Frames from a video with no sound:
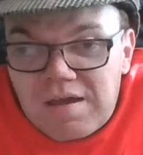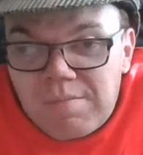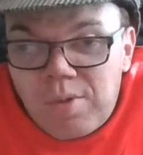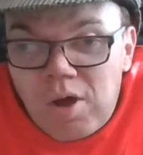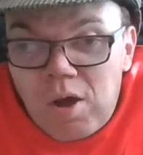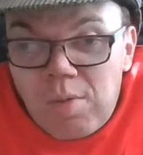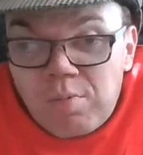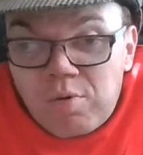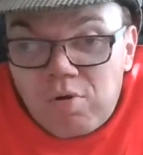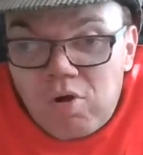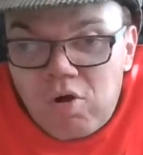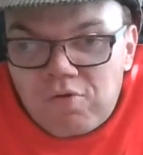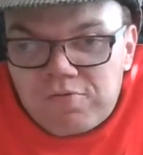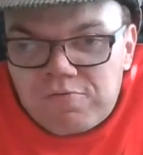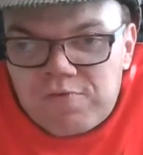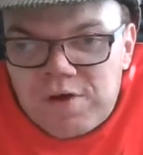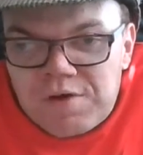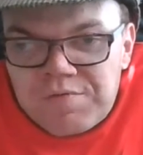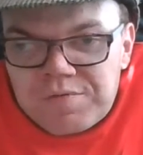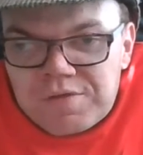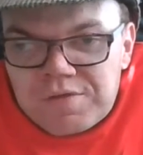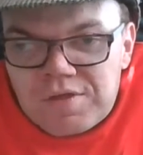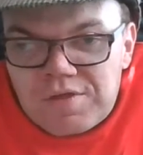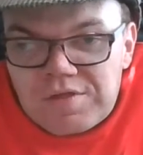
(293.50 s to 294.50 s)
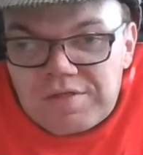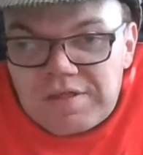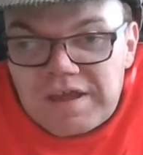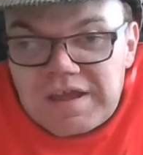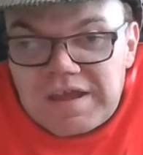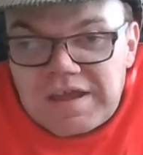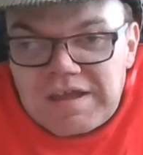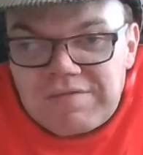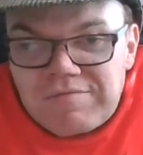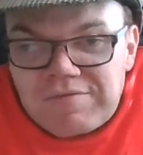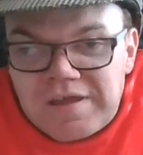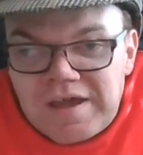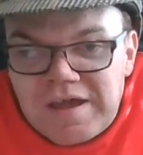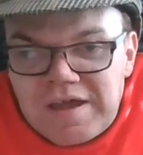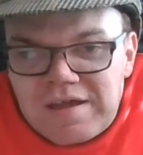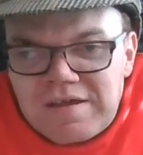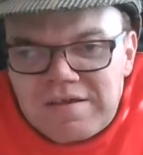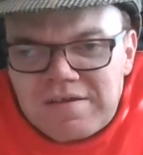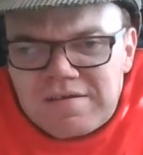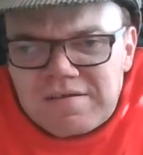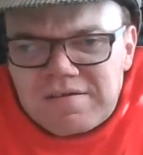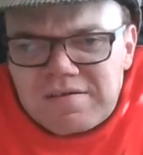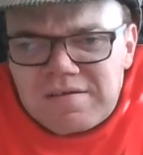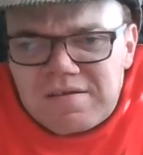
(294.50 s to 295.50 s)
pop culture references. They even
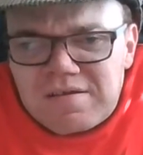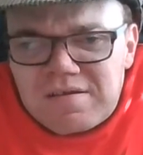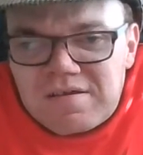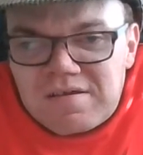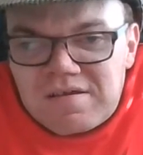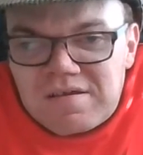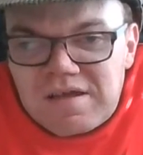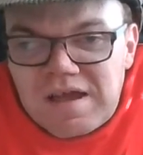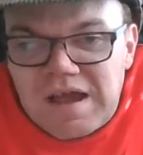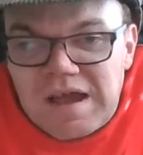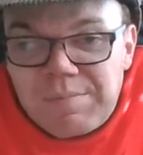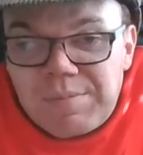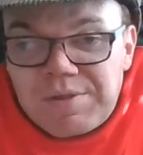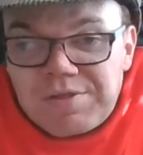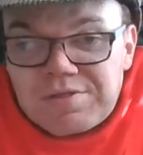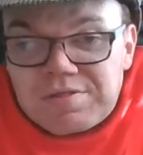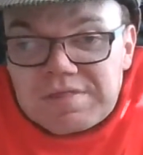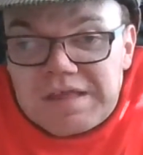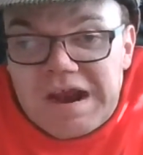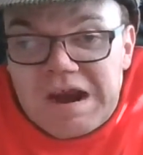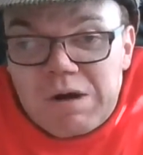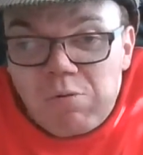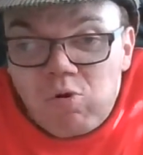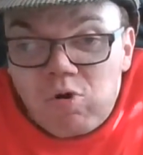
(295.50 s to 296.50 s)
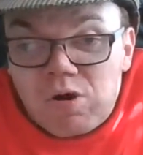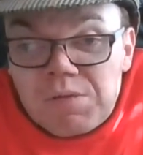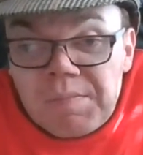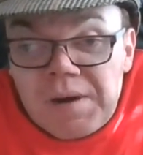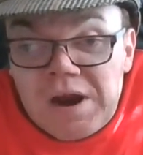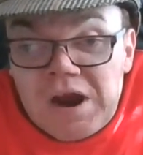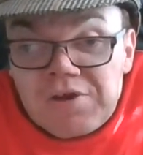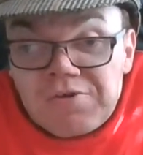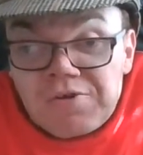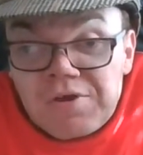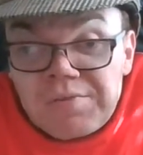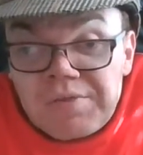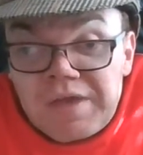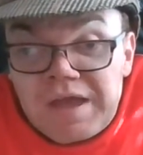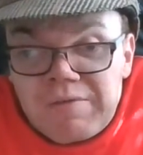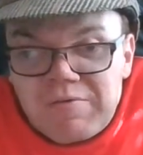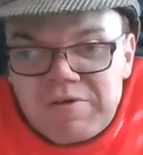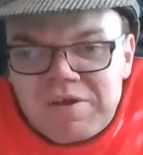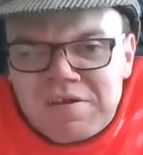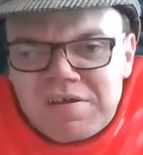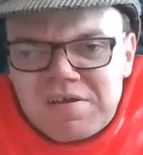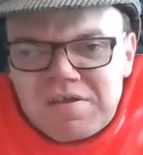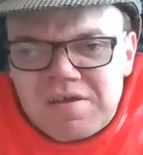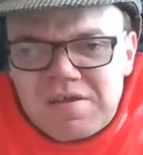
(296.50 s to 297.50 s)
have a Star Wars marathon day
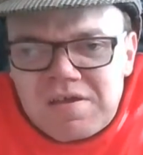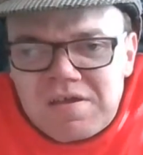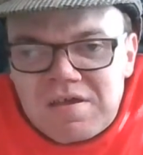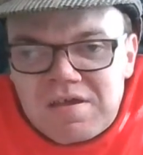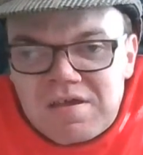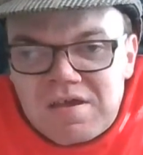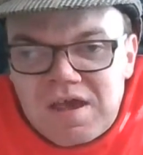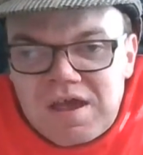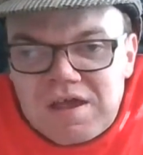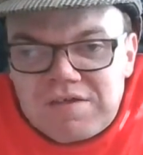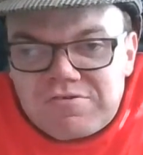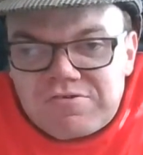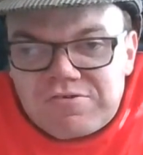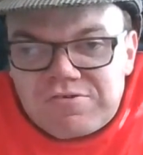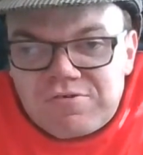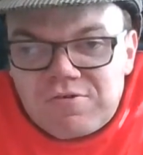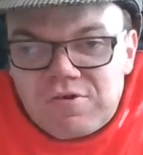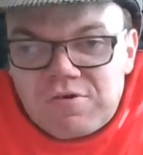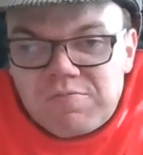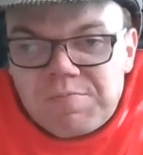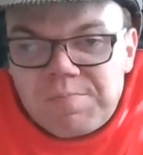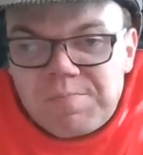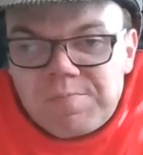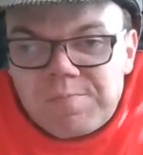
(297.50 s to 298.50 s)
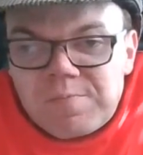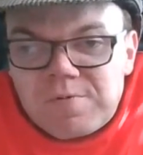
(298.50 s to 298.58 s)
with Chuck